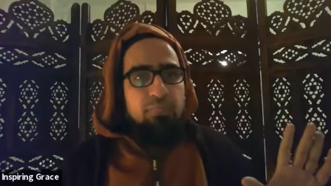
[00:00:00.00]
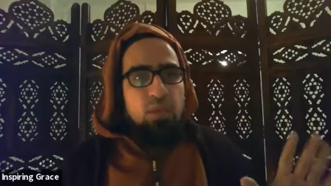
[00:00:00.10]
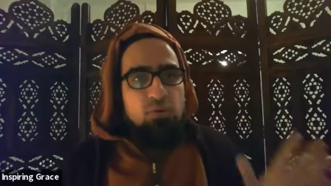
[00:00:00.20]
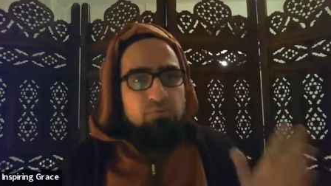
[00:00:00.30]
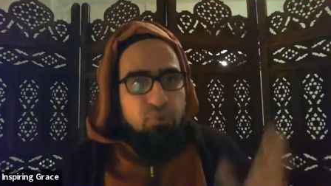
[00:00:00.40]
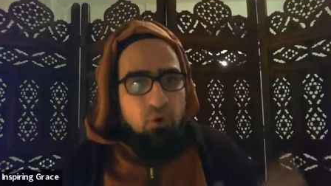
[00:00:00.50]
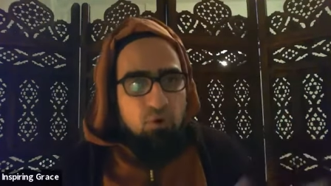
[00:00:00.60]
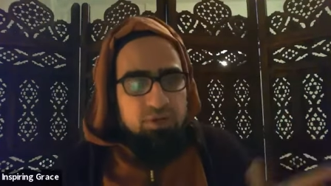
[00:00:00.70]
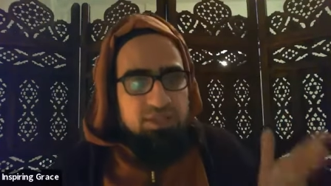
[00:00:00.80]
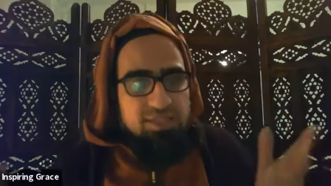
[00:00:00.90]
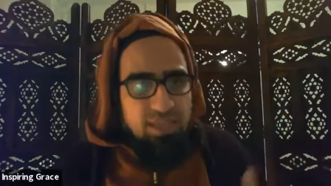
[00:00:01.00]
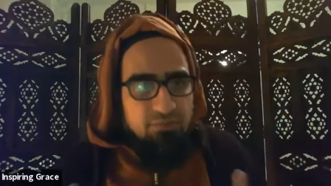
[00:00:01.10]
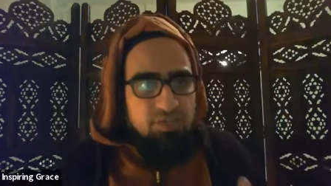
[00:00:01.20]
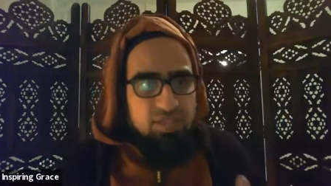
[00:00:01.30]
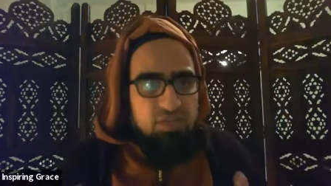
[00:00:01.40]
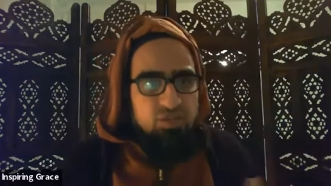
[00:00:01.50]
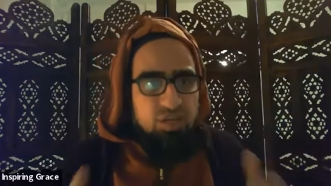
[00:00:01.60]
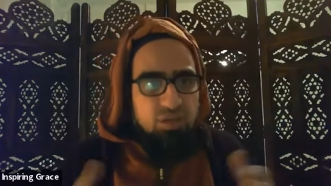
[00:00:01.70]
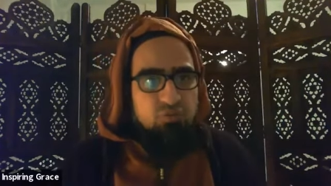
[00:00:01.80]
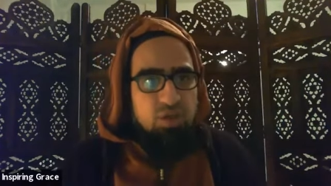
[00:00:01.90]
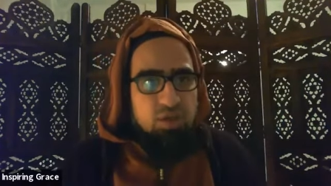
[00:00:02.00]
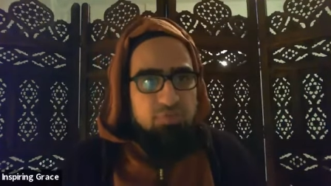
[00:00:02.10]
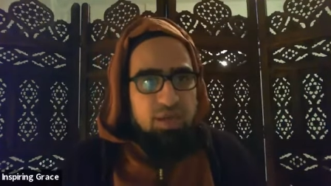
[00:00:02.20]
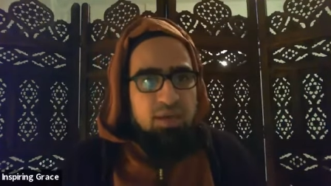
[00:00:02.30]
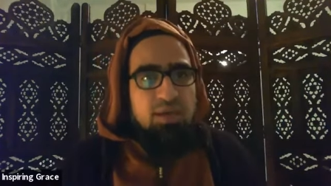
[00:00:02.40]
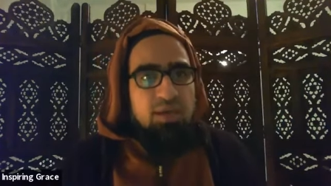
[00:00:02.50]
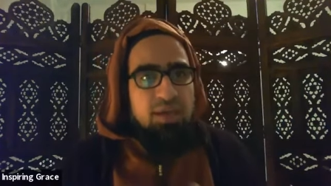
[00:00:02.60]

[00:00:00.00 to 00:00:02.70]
he was born in the seventh century in Arabia,